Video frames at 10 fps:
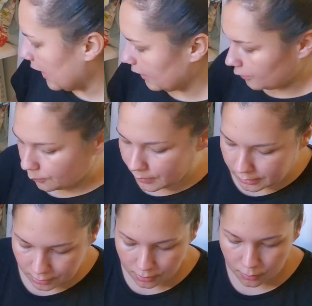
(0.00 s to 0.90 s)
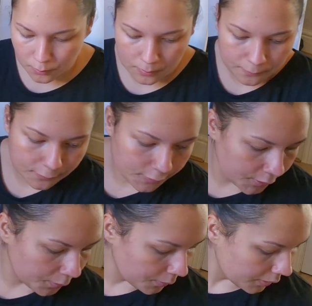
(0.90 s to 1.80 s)
and we're going to go
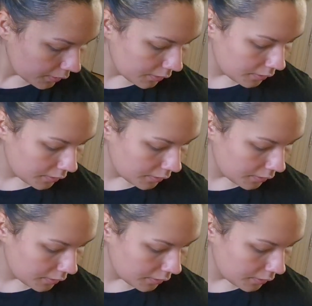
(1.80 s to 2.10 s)
through.